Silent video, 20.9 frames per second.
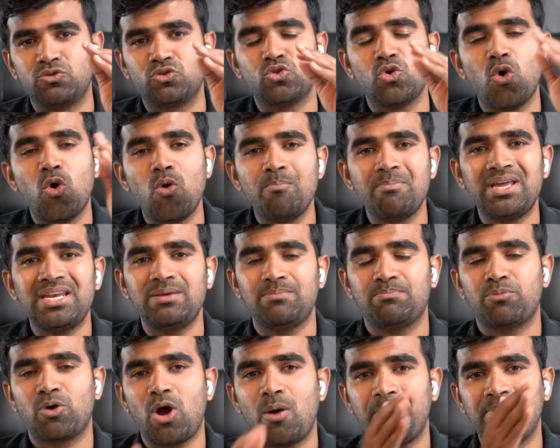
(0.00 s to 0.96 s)
So many
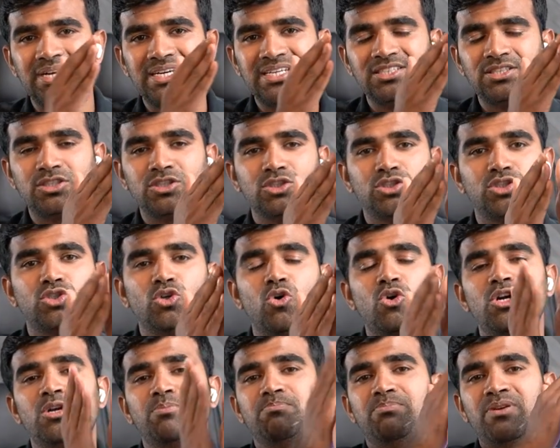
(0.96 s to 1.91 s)
properties
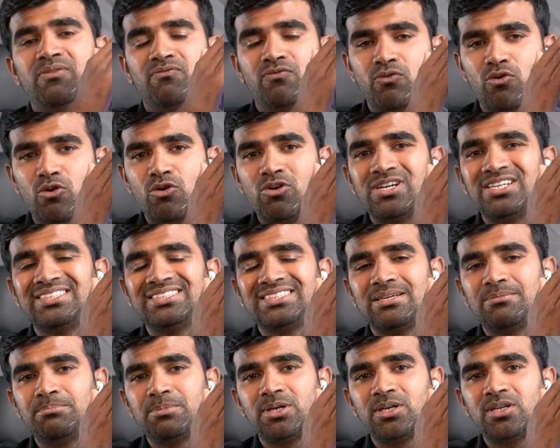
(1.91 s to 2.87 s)
sold before
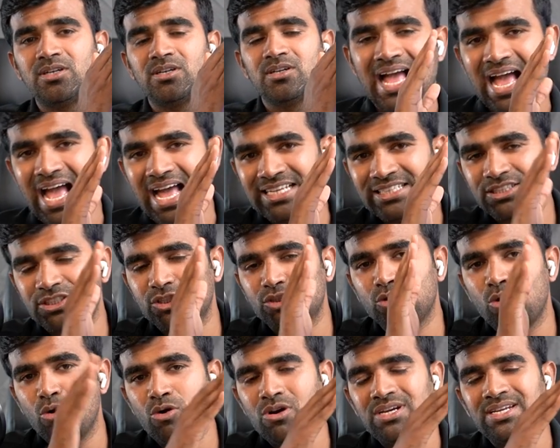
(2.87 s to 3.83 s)
December and
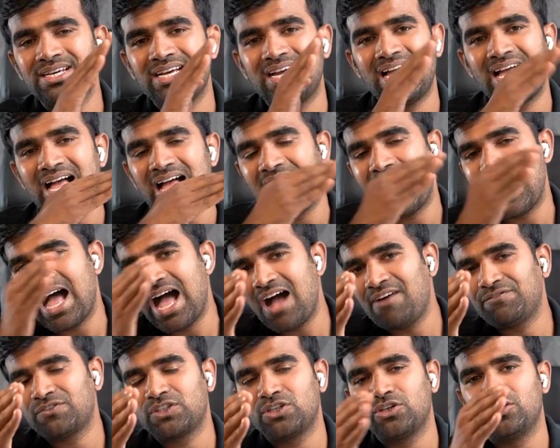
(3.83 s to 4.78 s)
sold
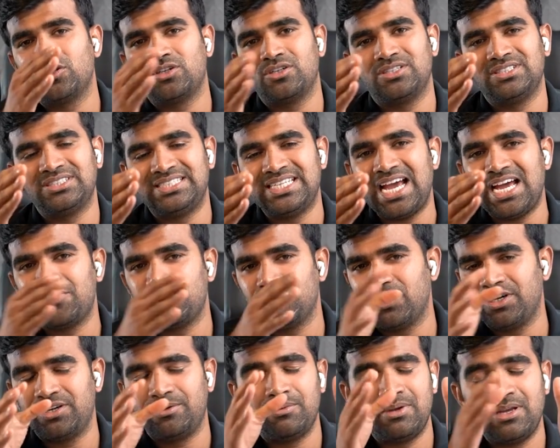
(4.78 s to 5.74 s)
after
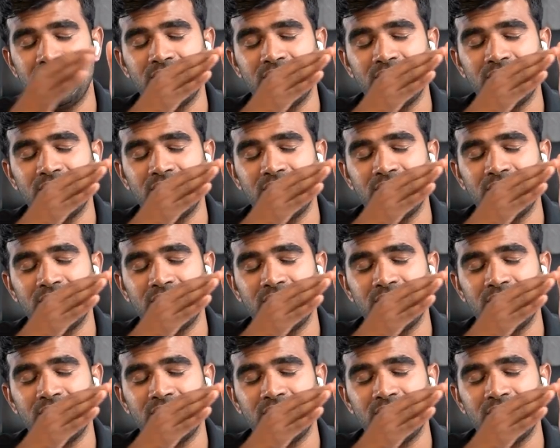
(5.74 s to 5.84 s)
January.